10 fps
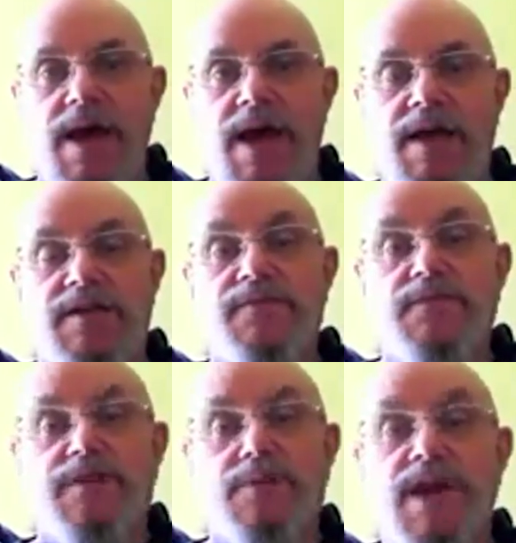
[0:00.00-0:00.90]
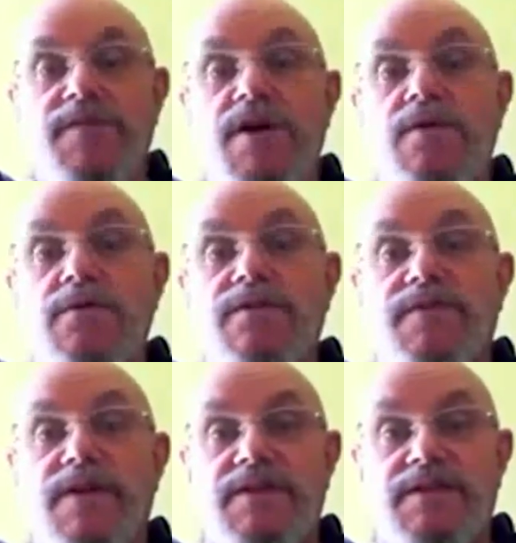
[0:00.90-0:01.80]
activity, we have a whole
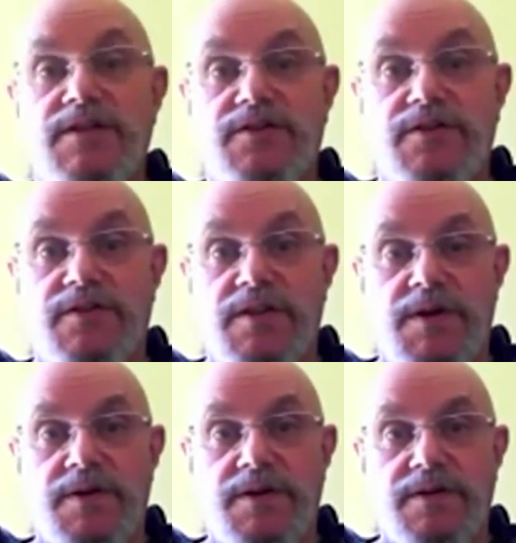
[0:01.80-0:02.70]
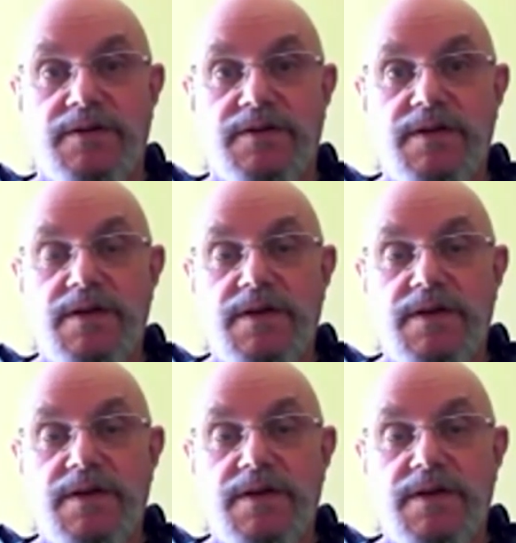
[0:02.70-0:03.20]
civilization in the Americas